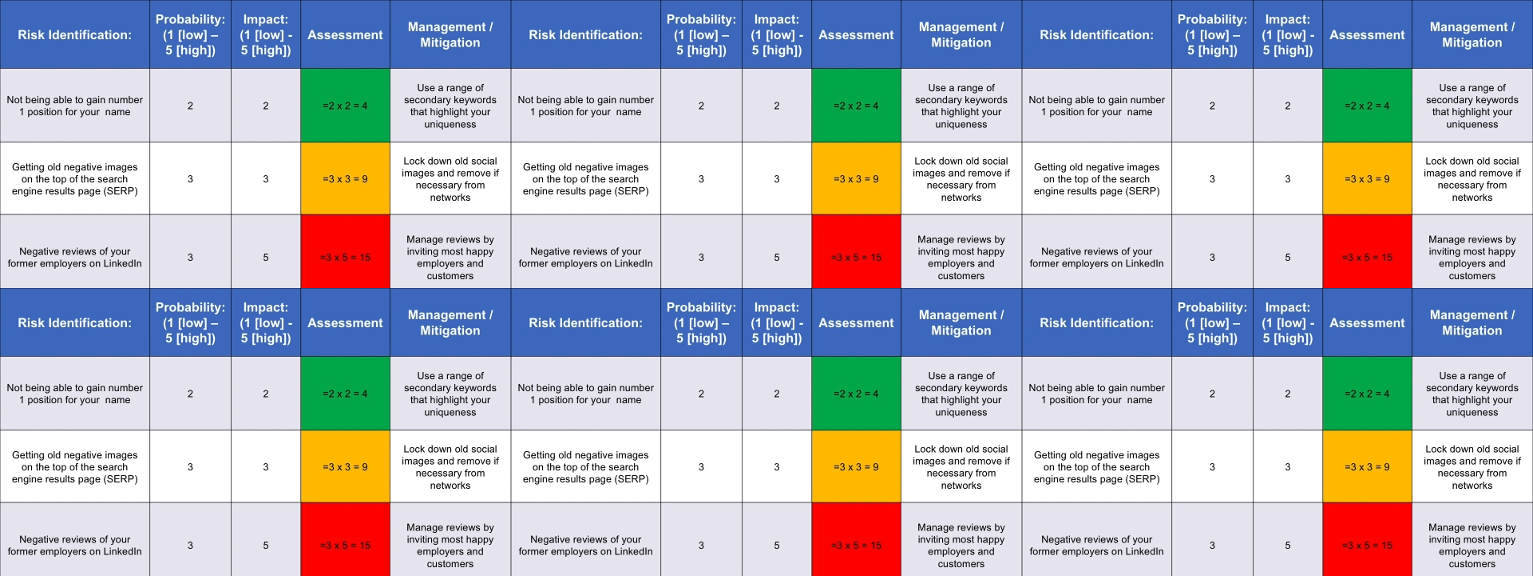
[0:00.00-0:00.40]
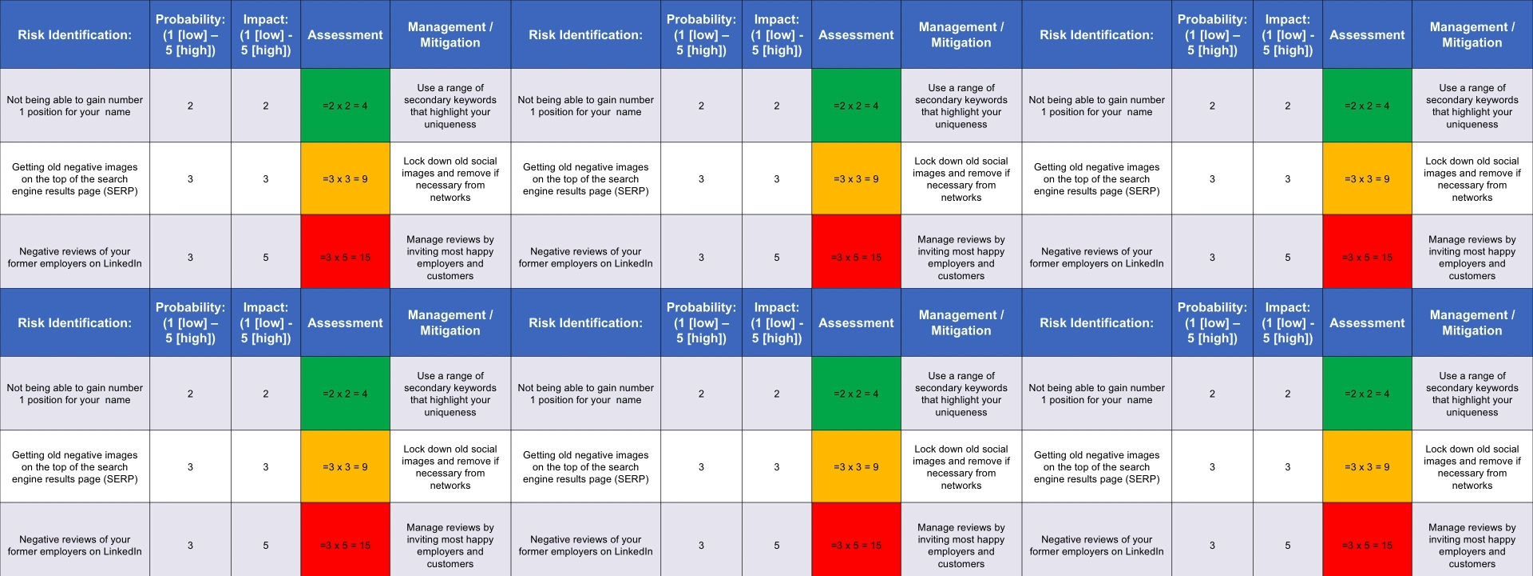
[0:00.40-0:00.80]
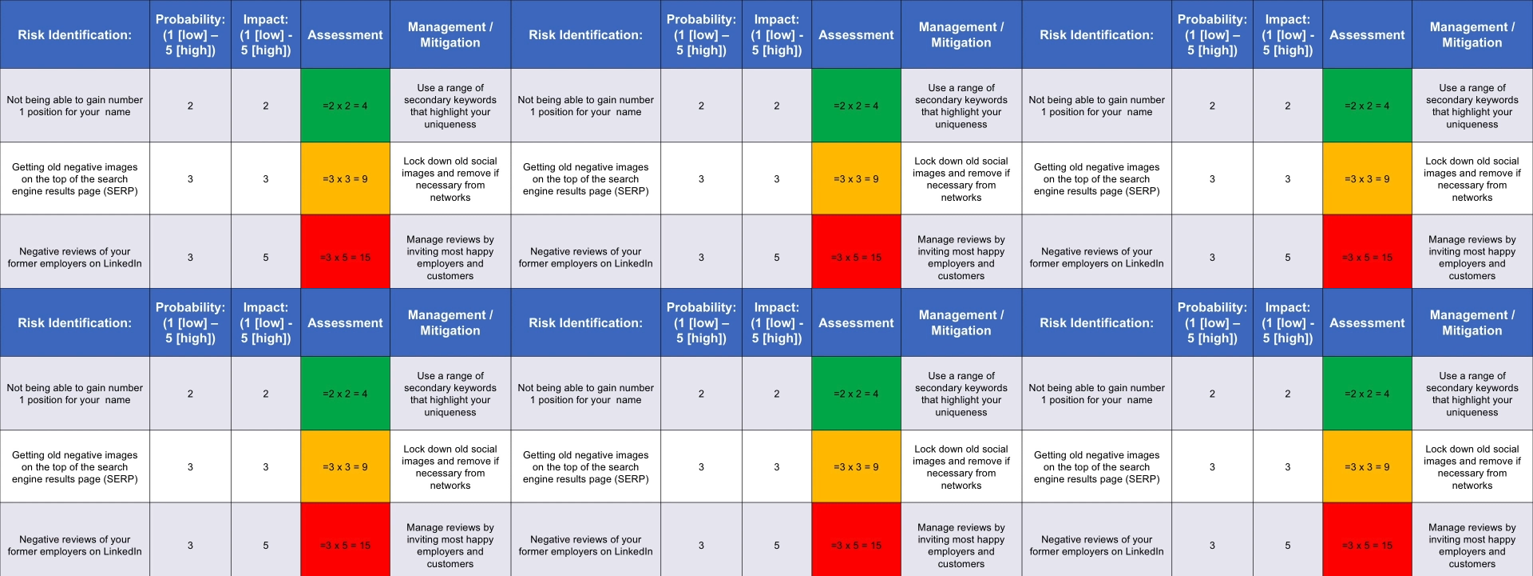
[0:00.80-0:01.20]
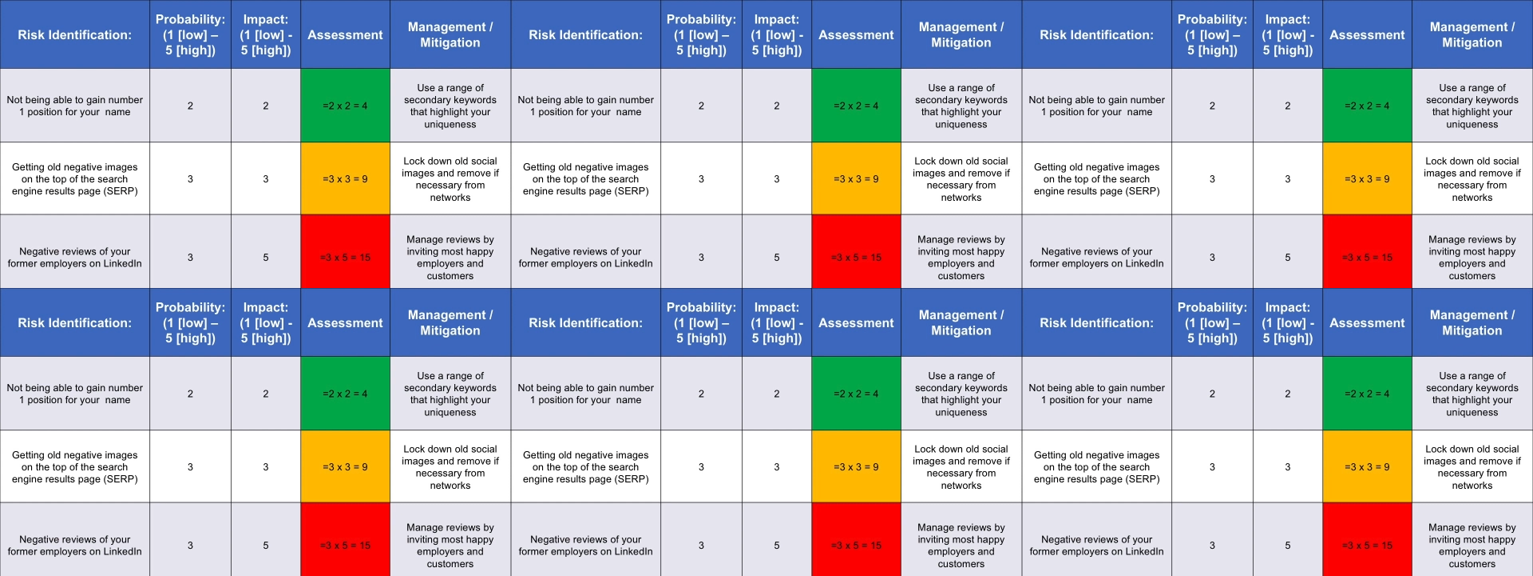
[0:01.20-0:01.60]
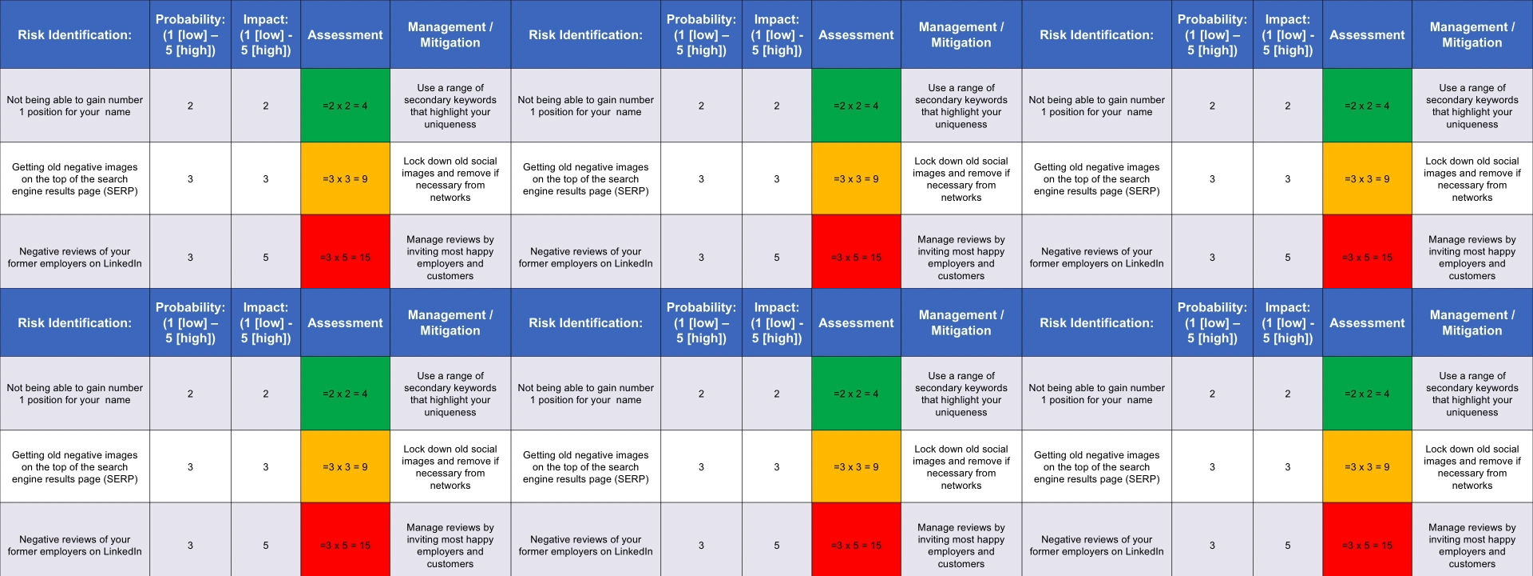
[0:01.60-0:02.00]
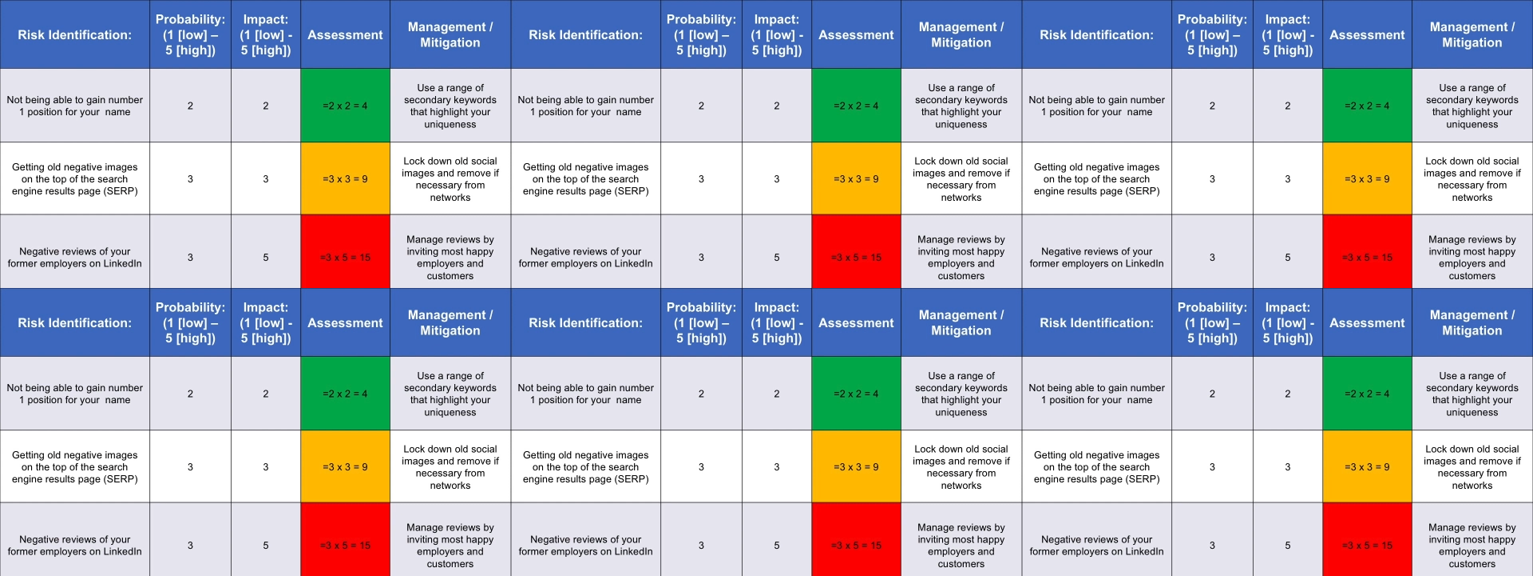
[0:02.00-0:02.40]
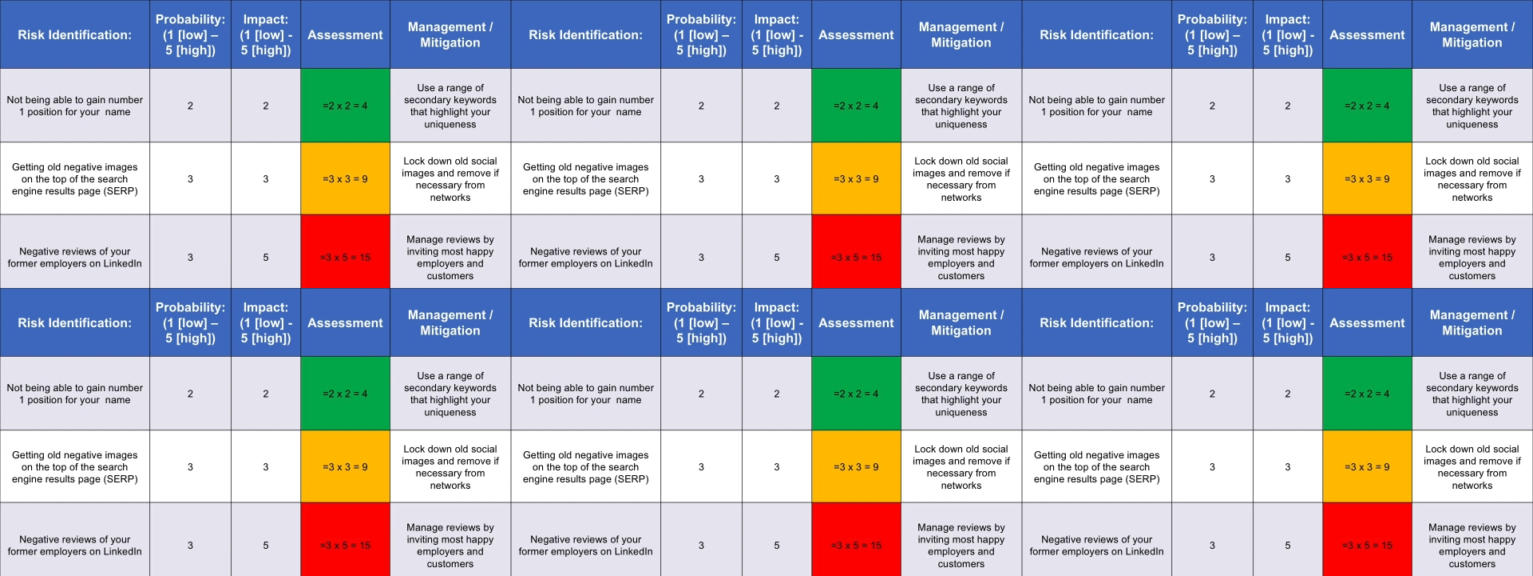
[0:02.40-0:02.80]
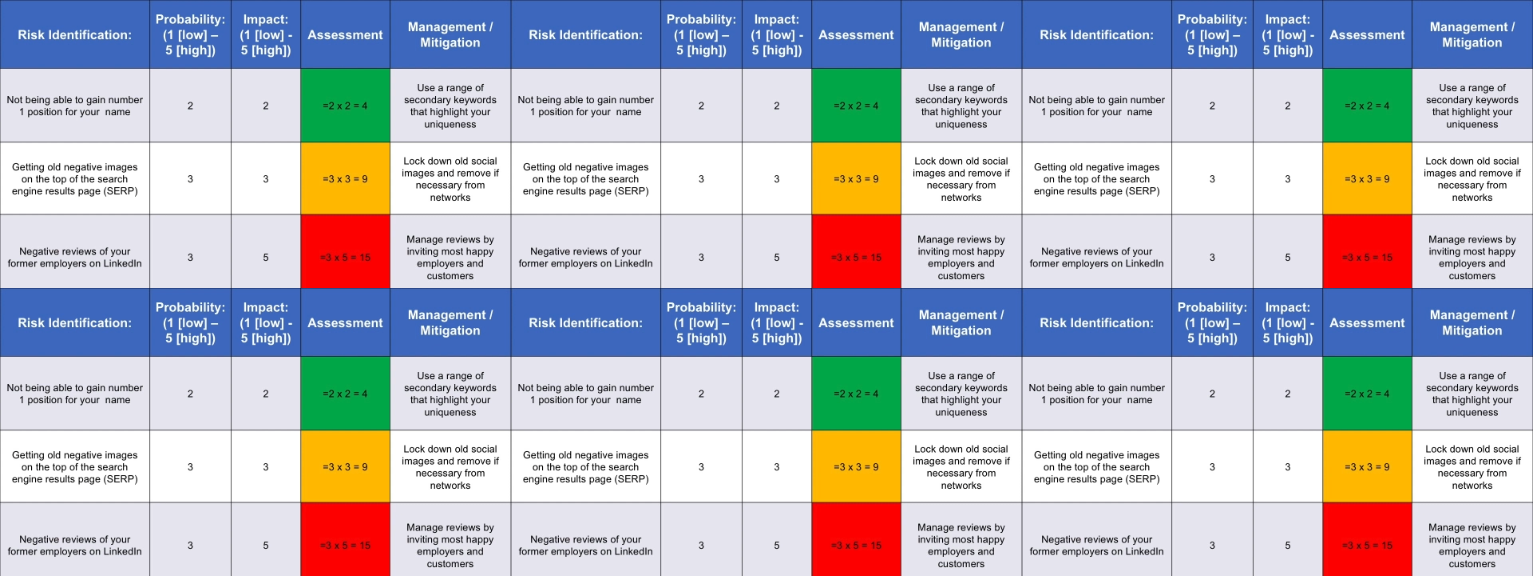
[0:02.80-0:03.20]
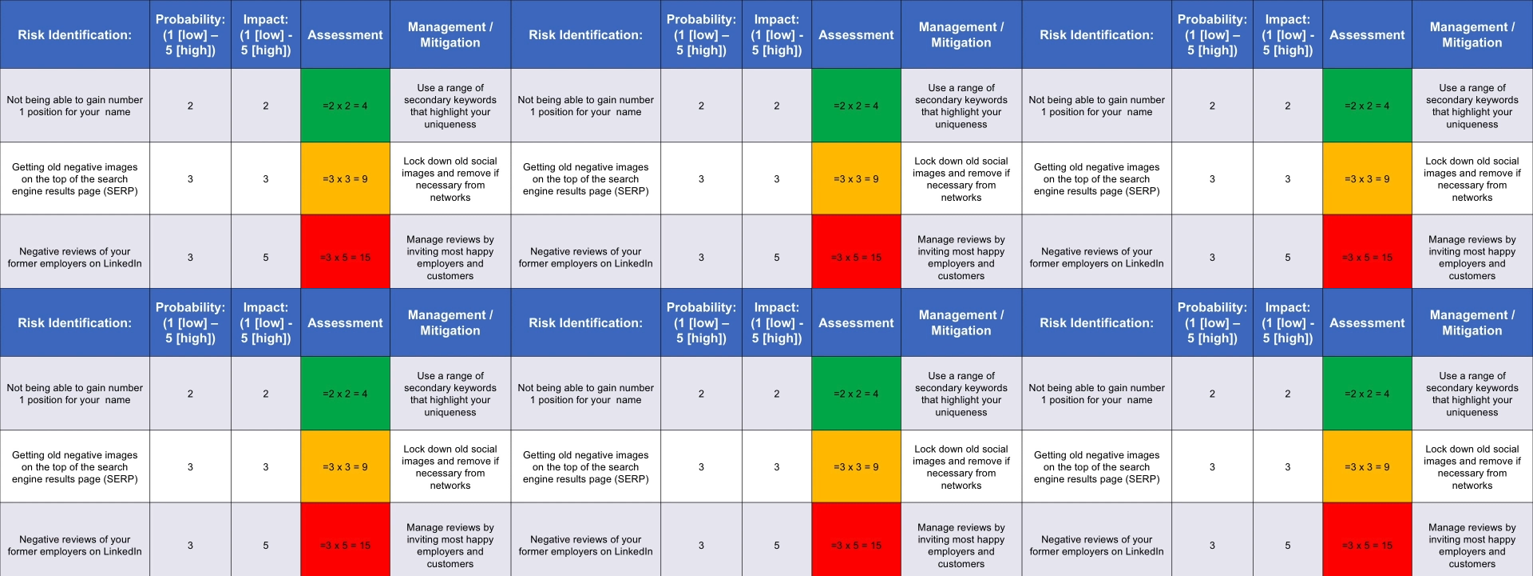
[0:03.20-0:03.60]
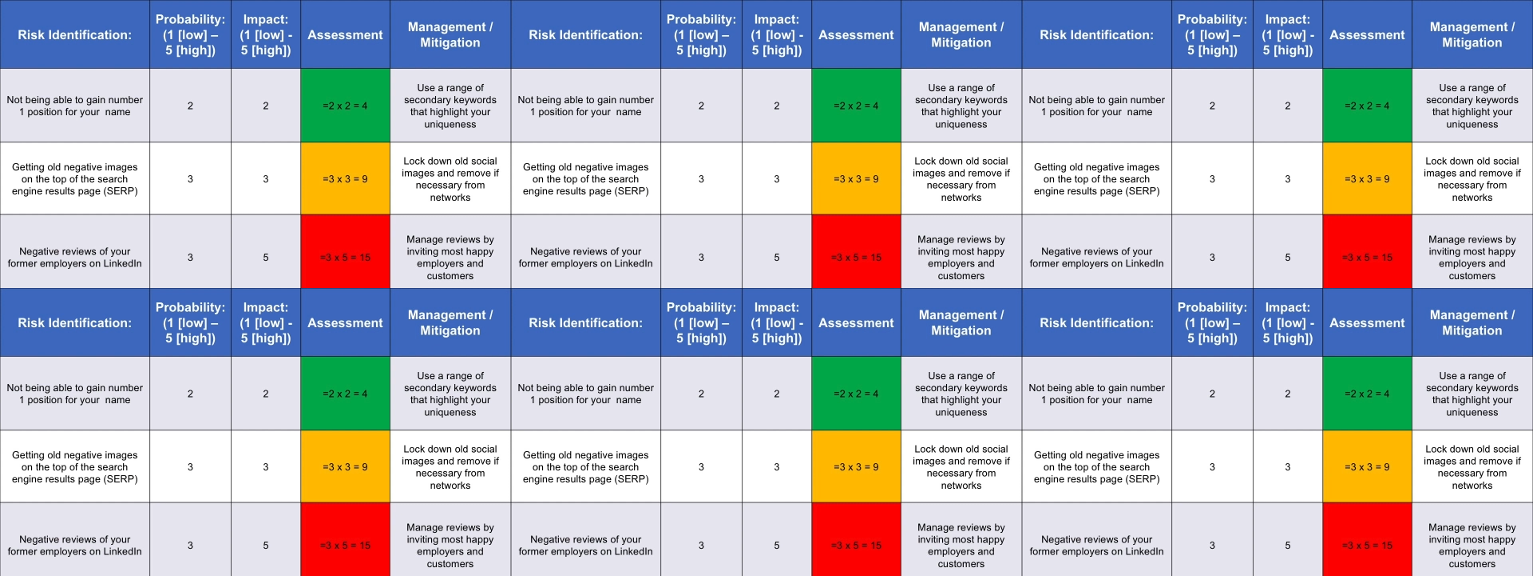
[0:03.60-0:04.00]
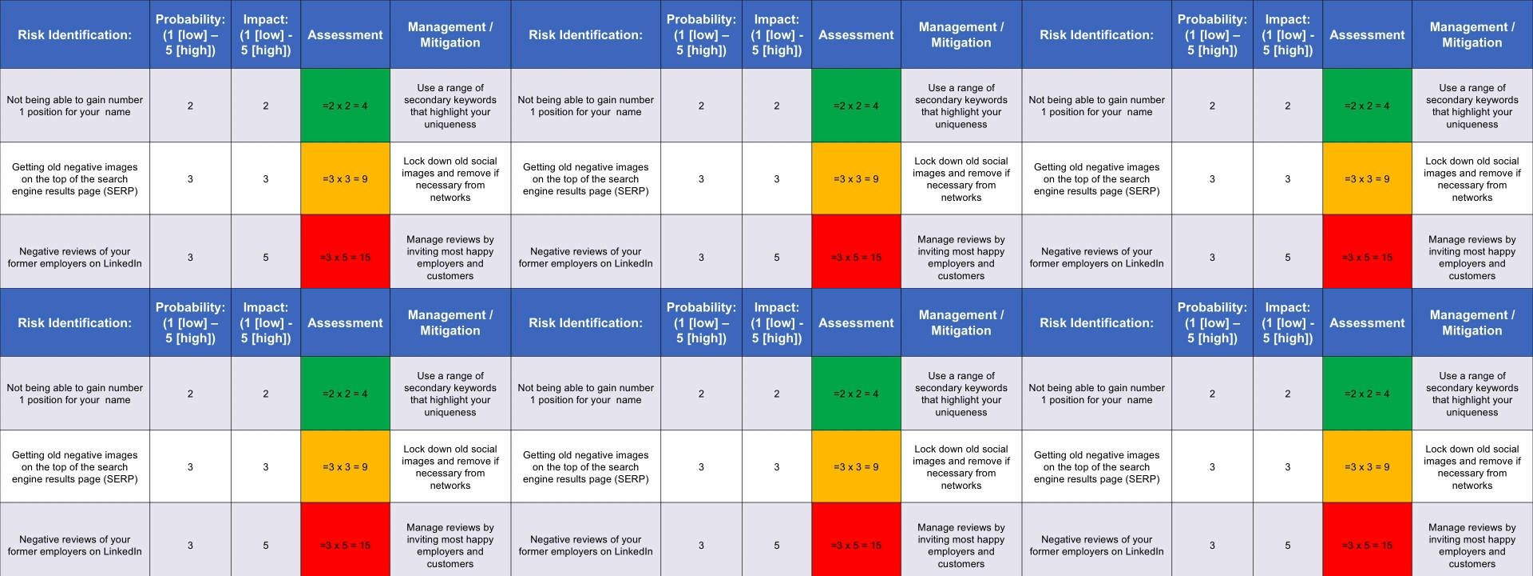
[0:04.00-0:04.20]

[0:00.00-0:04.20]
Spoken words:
(no speaker visible)